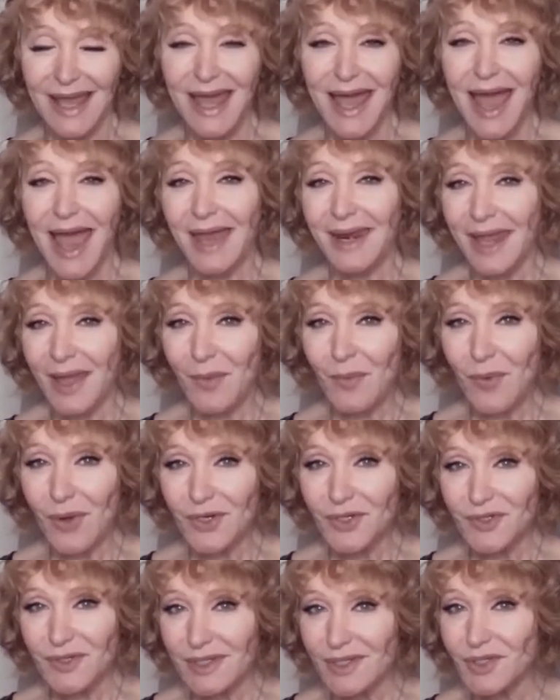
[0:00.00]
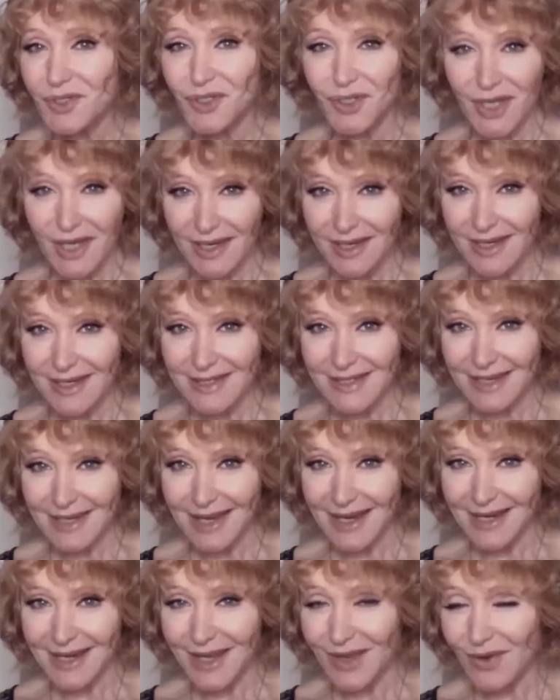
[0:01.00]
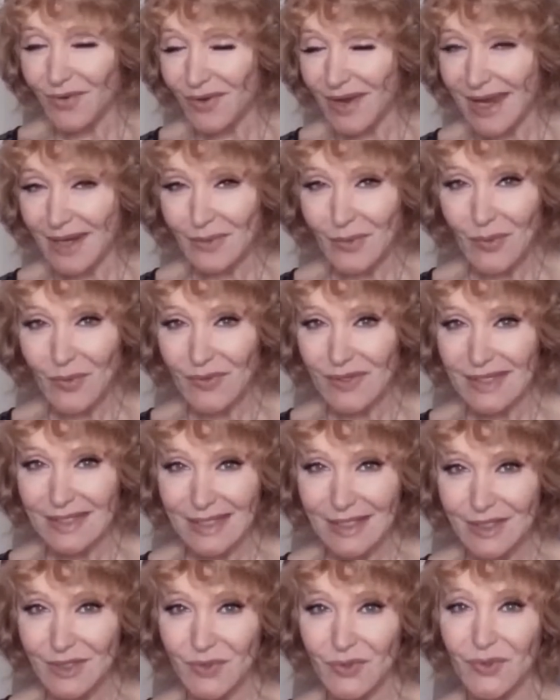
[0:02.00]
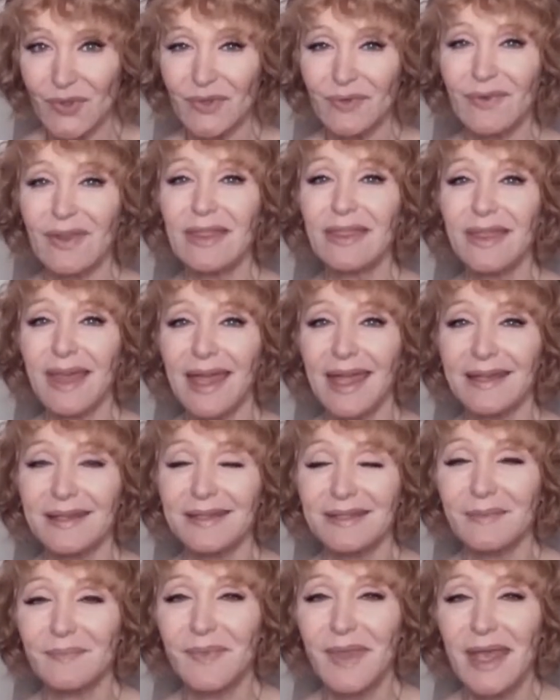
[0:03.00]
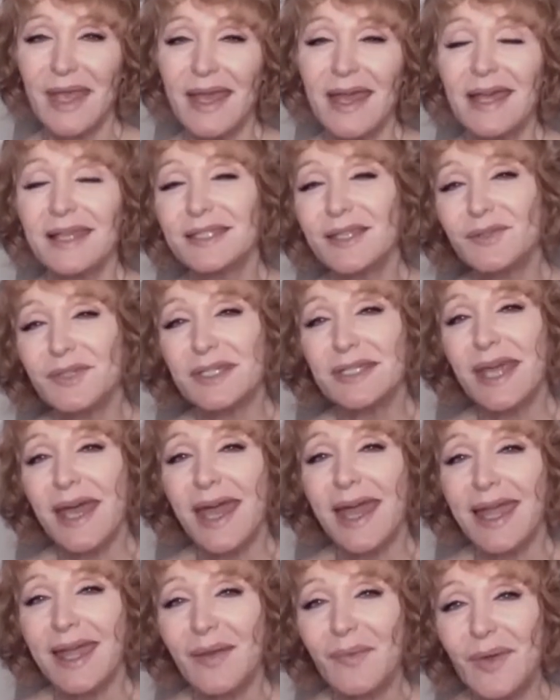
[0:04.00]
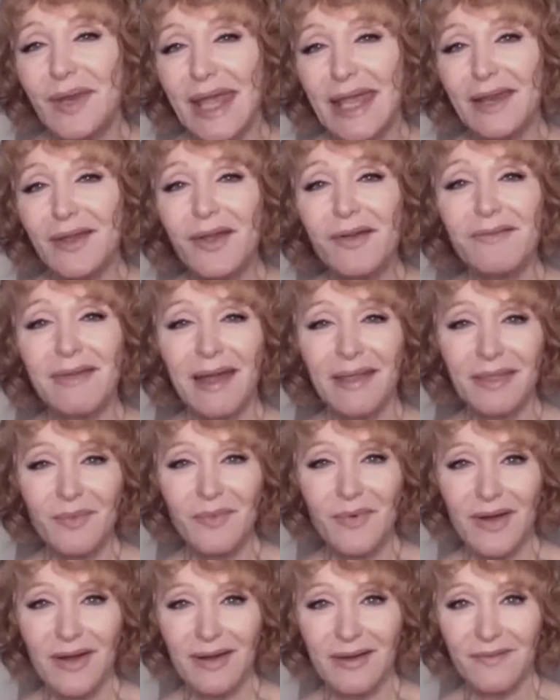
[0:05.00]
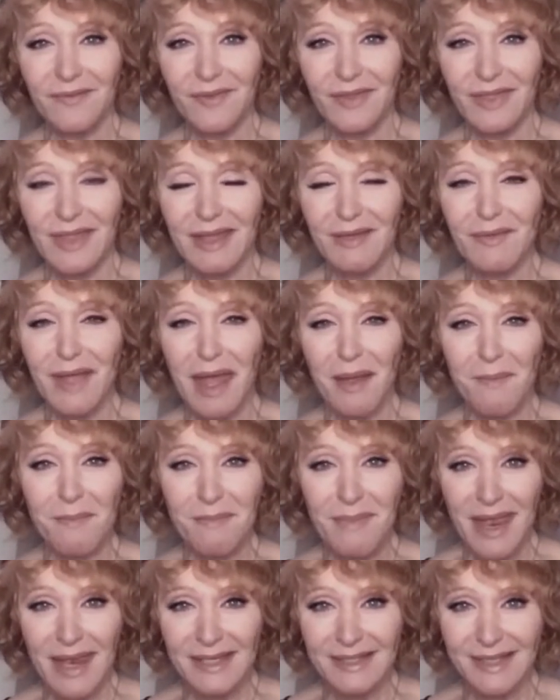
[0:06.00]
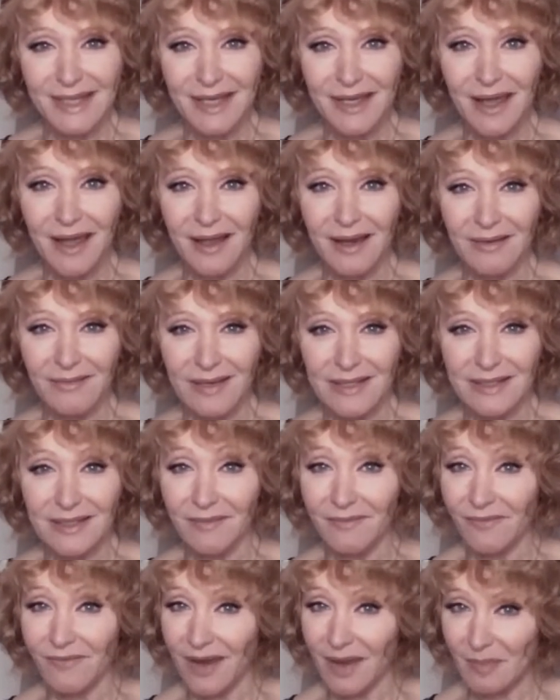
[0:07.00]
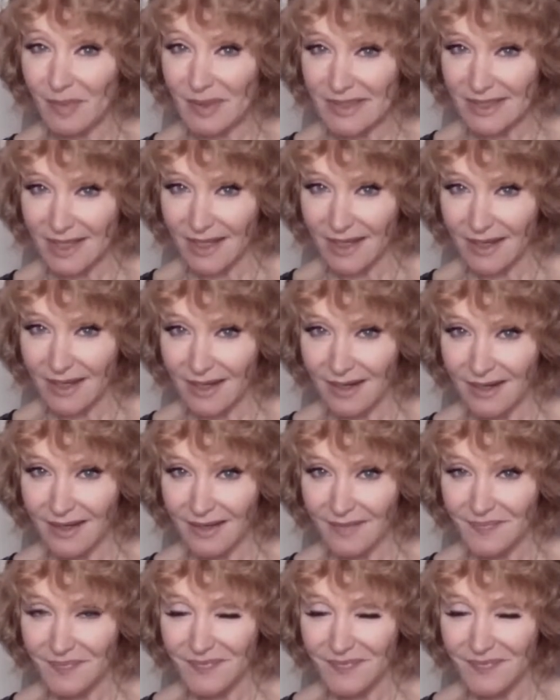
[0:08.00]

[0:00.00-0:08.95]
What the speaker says: and I watched this genius lady create all these extraordinary things. So today, when I look around the world for the amazing colorists, I'm very particular.